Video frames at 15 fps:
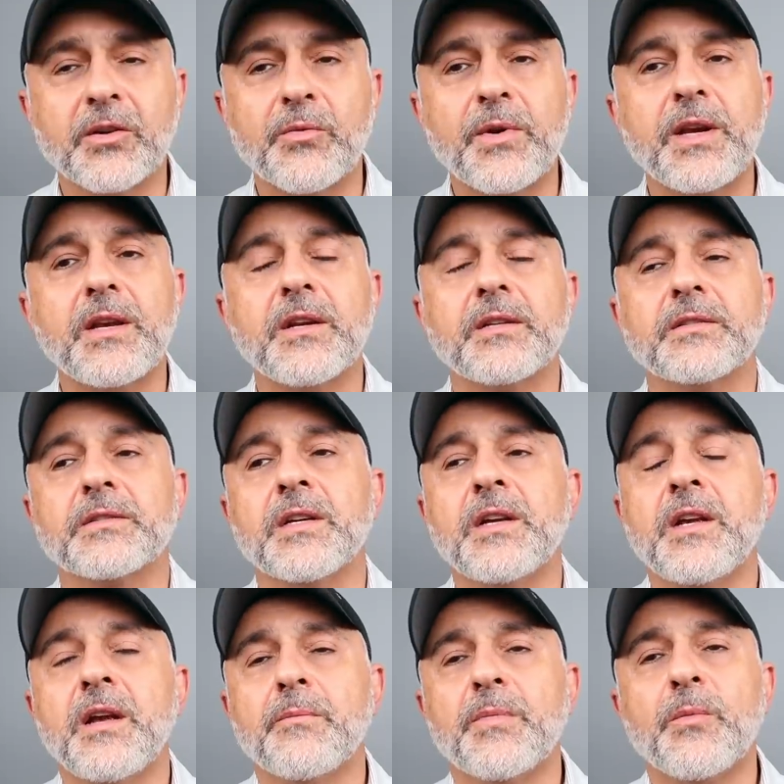a greenness,
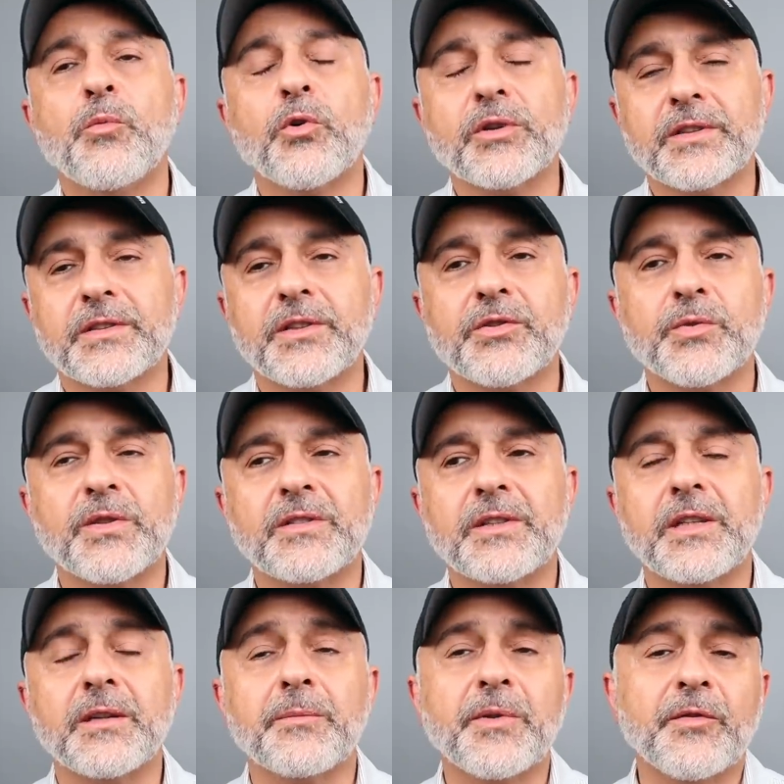but more
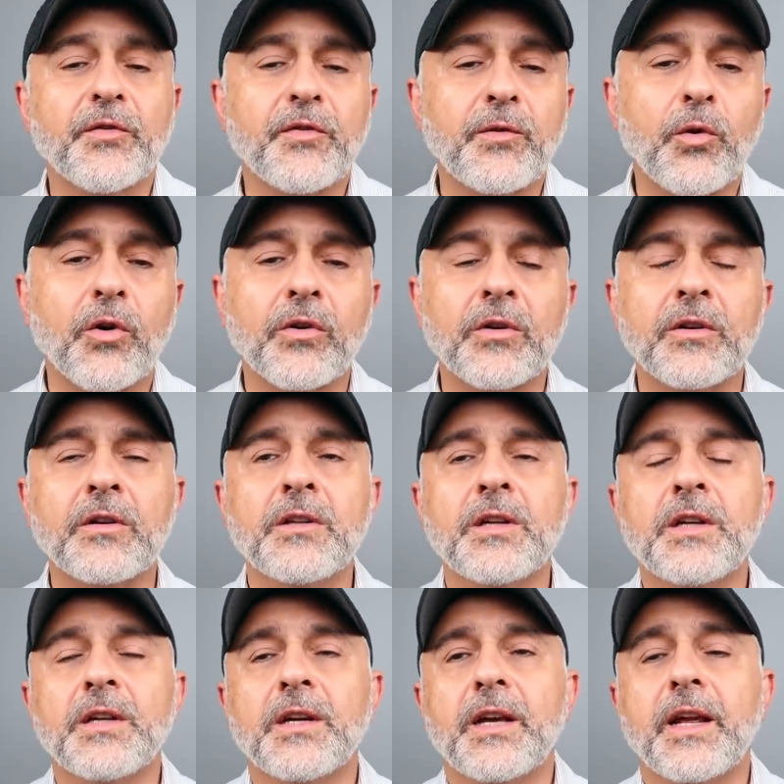citrusy, a bit floral,
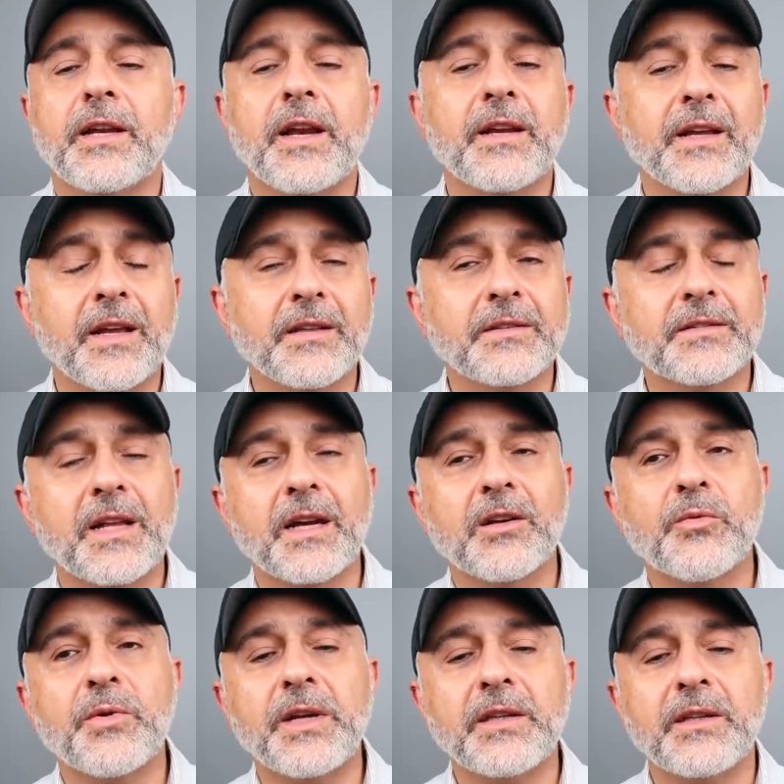and then against that
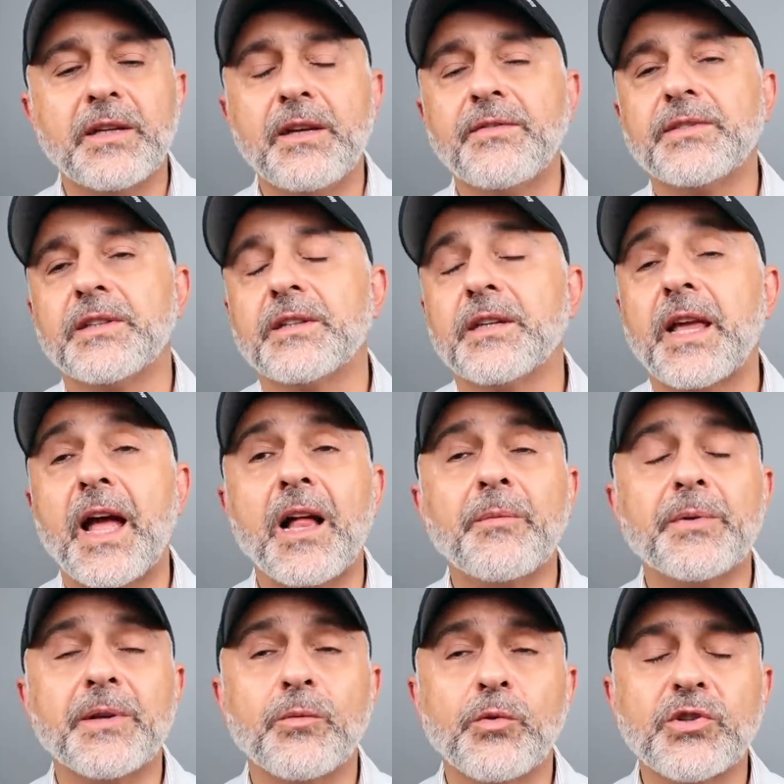green leaves and the
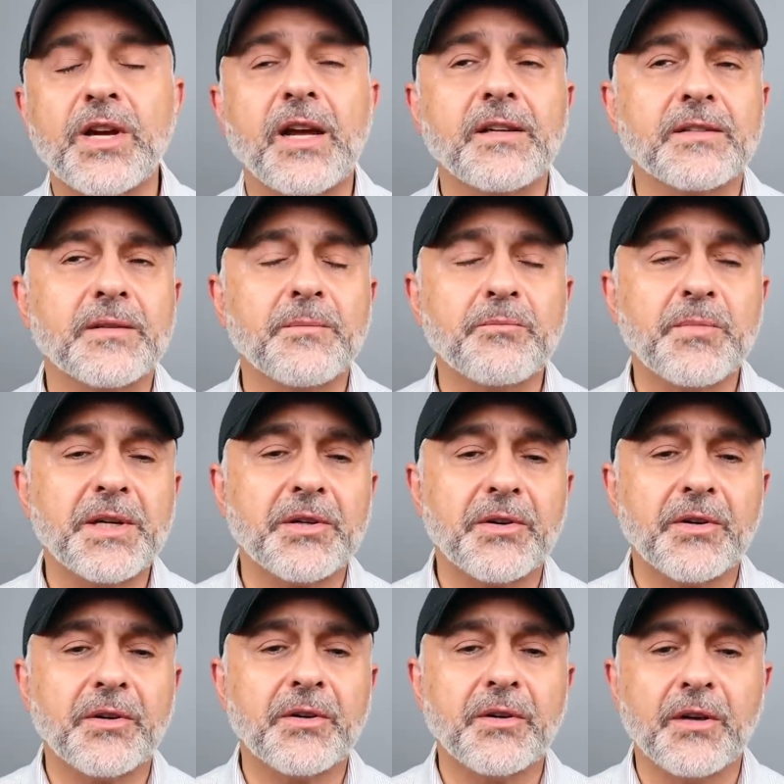galbanum, which has some
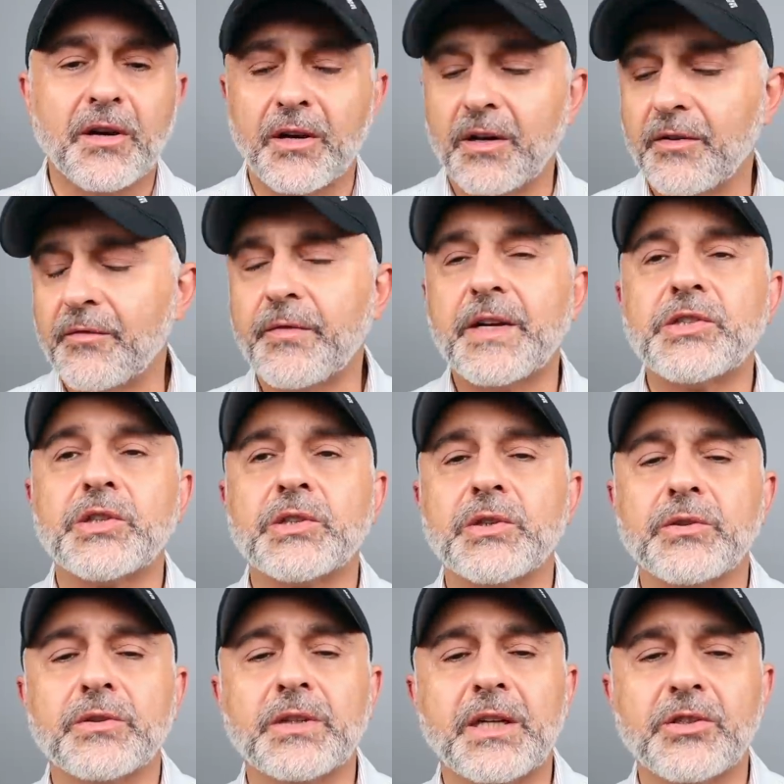bitter uh,
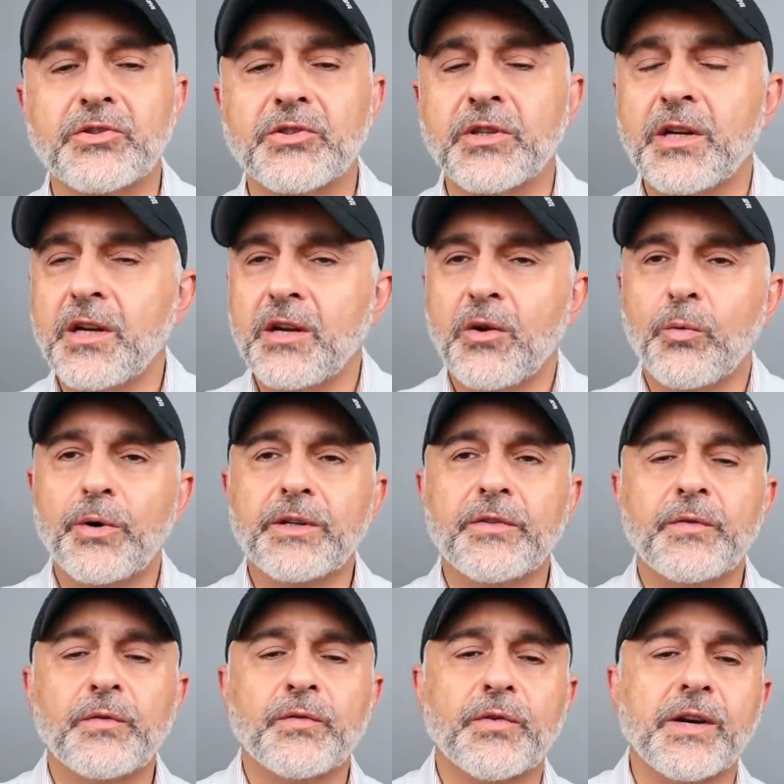vegetal touch.
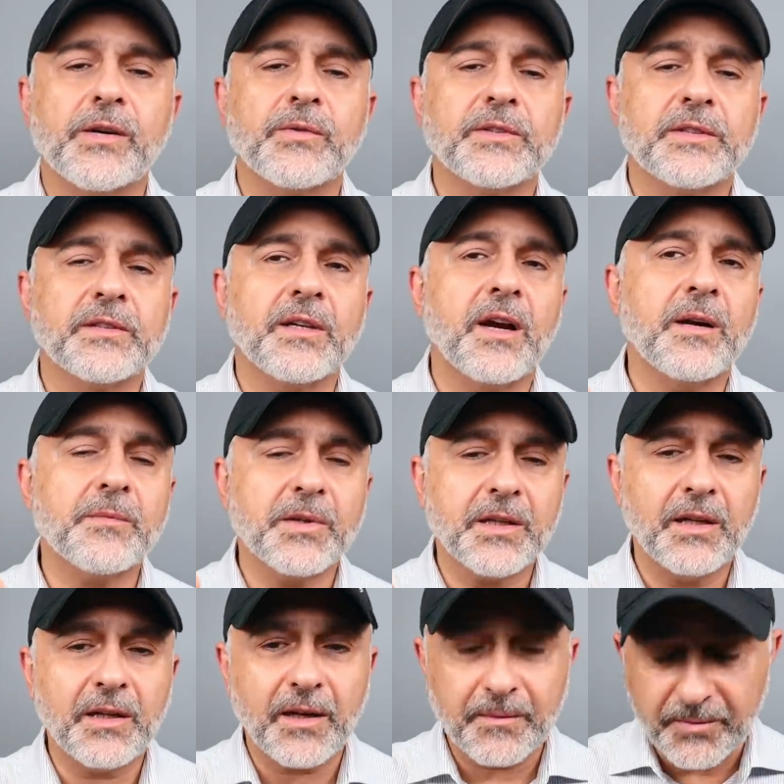Wonderful fragrance. It's Ambra
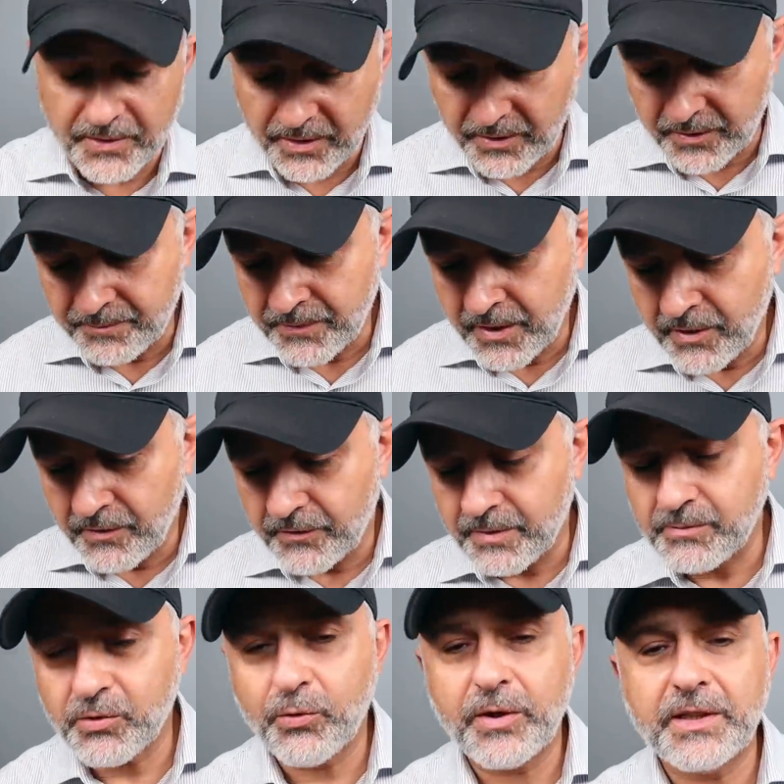Calabria
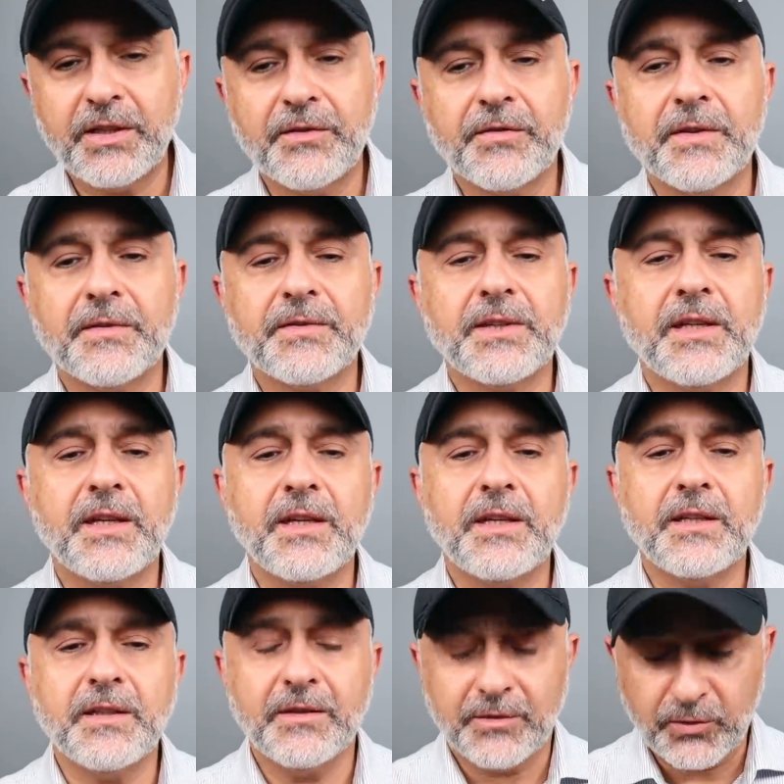from
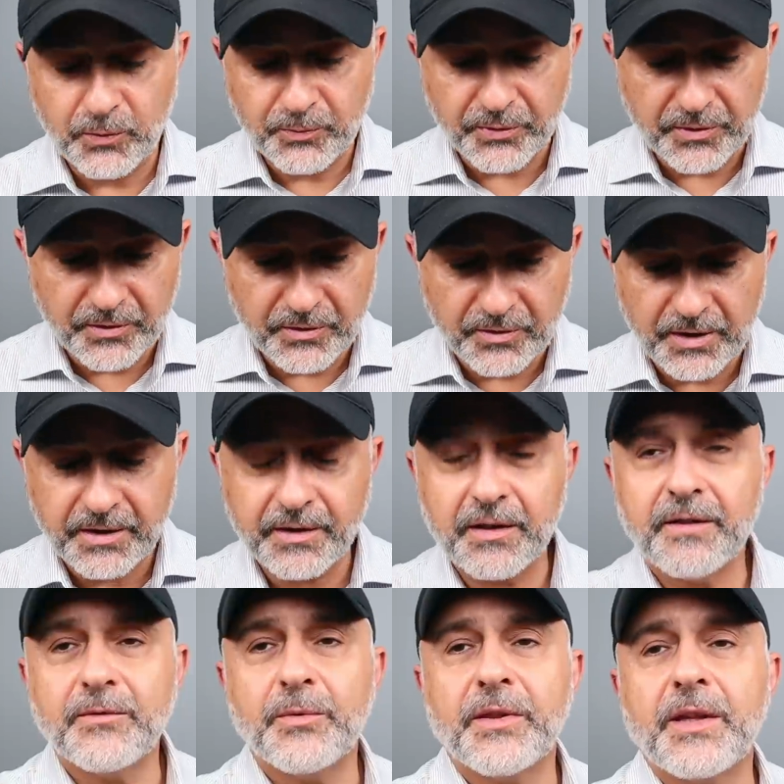2015. Super in
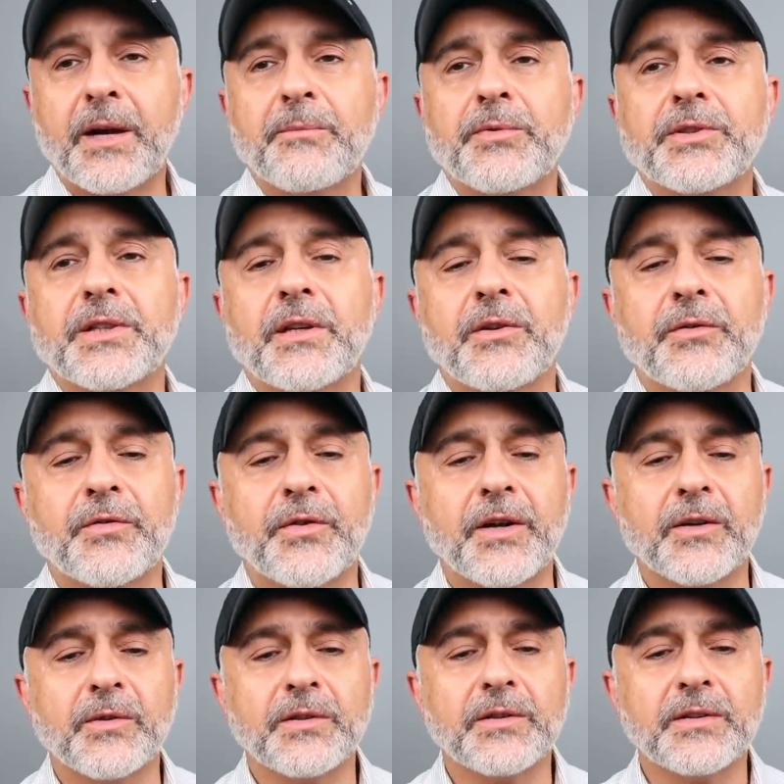love with that particular
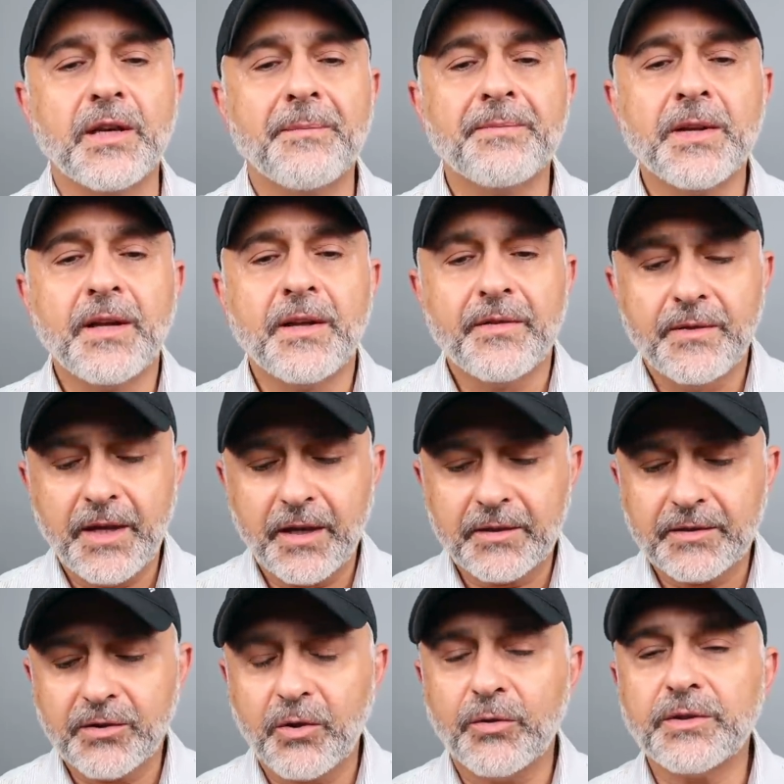fragrance.
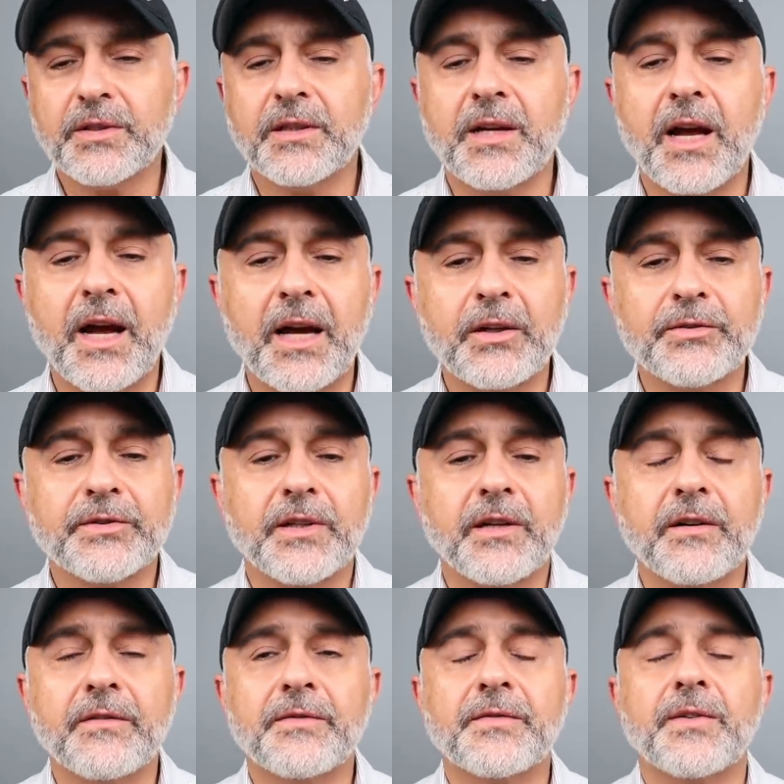Next, go into the house
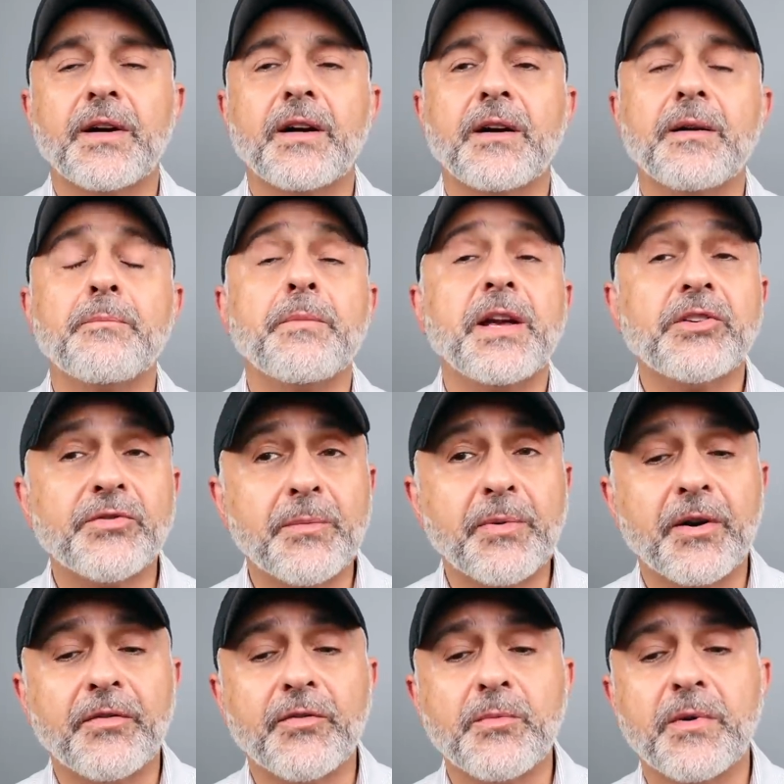of uh, Maitre
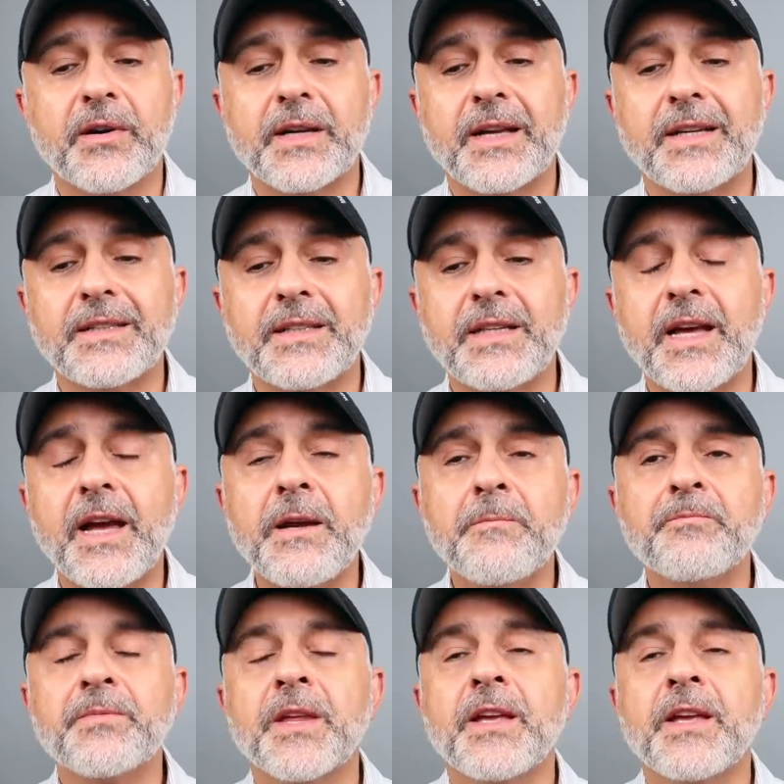Parfumeur Gantier.